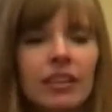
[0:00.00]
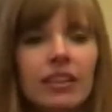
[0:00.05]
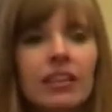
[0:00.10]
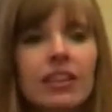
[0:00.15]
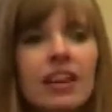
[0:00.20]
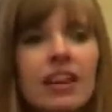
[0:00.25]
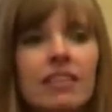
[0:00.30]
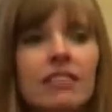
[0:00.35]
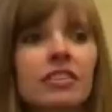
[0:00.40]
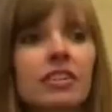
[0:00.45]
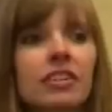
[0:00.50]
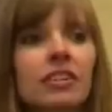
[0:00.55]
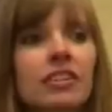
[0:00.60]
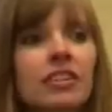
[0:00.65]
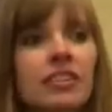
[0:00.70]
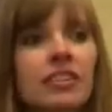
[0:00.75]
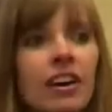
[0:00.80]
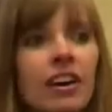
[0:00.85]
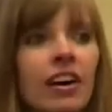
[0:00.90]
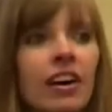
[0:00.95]
never
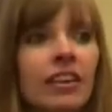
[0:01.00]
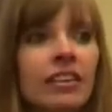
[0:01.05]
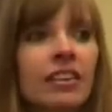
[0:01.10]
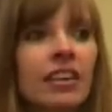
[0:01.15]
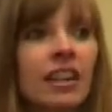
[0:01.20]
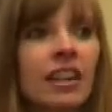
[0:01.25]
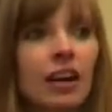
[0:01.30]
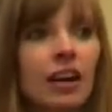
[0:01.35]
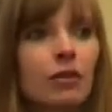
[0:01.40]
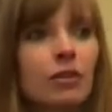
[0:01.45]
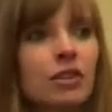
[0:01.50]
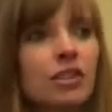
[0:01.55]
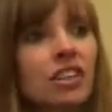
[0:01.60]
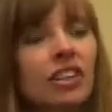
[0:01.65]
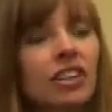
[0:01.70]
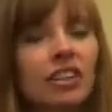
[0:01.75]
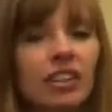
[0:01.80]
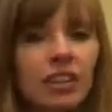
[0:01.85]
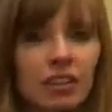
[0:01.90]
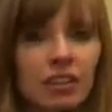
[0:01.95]
thought that I was
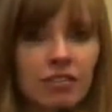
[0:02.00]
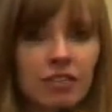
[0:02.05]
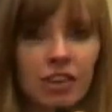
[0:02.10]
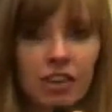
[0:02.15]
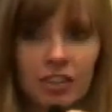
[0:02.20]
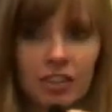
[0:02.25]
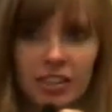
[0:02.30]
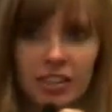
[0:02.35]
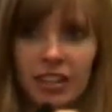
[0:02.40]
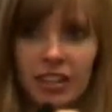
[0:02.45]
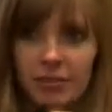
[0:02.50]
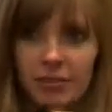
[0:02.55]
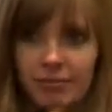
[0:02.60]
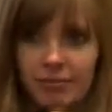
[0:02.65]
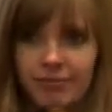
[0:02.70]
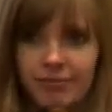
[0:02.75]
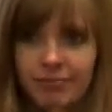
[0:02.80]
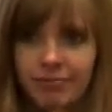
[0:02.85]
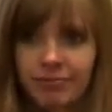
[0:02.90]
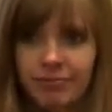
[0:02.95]
good enough for her son.
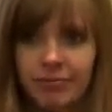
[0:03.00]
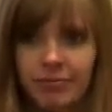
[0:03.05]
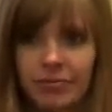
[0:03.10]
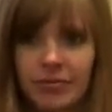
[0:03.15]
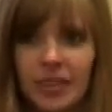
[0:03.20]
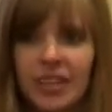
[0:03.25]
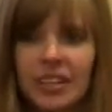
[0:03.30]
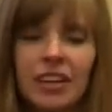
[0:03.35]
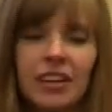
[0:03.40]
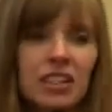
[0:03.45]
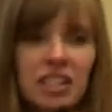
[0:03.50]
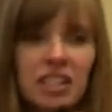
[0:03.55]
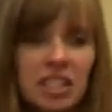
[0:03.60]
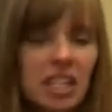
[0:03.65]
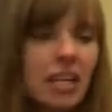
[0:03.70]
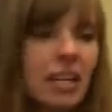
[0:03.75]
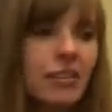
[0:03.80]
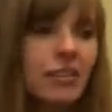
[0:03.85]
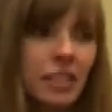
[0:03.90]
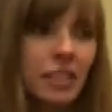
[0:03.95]
And now, did
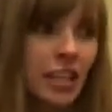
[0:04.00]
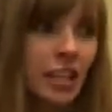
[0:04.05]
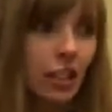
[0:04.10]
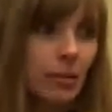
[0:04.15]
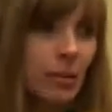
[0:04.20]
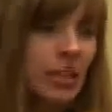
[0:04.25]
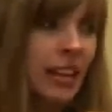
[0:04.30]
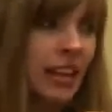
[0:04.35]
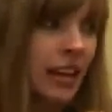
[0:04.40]
she ever tell me